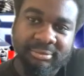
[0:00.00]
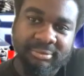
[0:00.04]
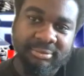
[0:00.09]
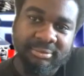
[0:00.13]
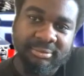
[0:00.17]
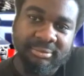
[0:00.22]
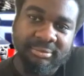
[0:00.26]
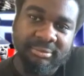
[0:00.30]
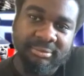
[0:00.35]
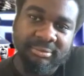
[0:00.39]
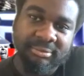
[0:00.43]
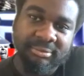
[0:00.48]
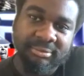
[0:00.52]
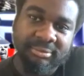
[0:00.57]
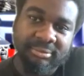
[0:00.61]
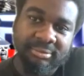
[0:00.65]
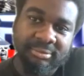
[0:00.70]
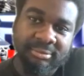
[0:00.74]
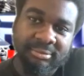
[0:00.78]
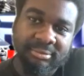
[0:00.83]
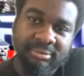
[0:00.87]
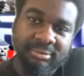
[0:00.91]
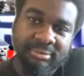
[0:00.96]

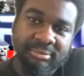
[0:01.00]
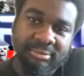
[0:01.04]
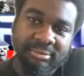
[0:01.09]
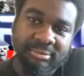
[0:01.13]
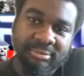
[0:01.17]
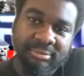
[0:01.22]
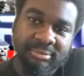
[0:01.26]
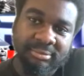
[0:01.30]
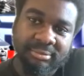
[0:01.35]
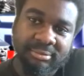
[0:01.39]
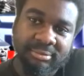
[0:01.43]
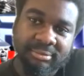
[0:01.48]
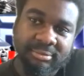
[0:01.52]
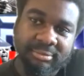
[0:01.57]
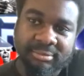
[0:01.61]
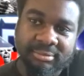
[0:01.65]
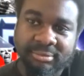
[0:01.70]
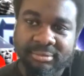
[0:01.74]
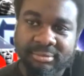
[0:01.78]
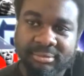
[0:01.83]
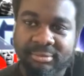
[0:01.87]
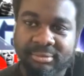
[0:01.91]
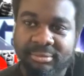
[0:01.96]

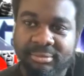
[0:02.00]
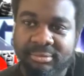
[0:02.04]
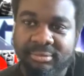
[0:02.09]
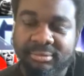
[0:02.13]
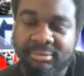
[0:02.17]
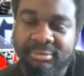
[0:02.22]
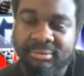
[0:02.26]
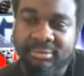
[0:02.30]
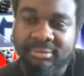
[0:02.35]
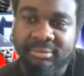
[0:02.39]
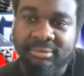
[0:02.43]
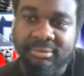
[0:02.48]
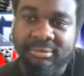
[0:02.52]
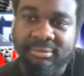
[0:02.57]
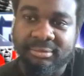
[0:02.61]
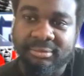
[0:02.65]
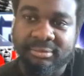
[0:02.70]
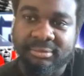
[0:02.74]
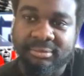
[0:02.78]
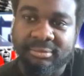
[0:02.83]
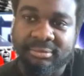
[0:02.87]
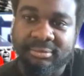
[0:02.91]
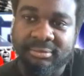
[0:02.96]

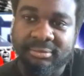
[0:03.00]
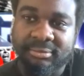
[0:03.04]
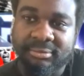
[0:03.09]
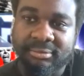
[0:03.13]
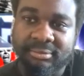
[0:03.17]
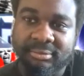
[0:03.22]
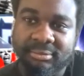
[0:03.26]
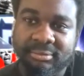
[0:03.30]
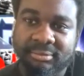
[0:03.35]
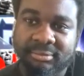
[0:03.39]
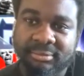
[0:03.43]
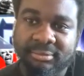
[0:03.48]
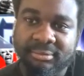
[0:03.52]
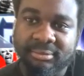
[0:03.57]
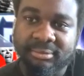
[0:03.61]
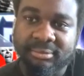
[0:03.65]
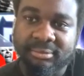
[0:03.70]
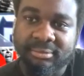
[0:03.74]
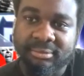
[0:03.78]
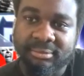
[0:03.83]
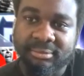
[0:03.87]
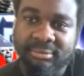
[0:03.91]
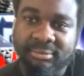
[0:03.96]

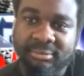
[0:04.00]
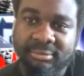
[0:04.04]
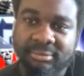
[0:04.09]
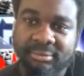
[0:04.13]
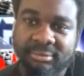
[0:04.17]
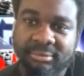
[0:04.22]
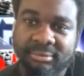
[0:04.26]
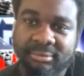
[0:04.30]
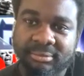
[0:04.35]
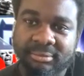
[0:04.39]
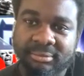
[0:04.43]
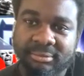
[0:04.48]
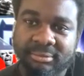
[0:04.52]
No words are spoken by the person on screen.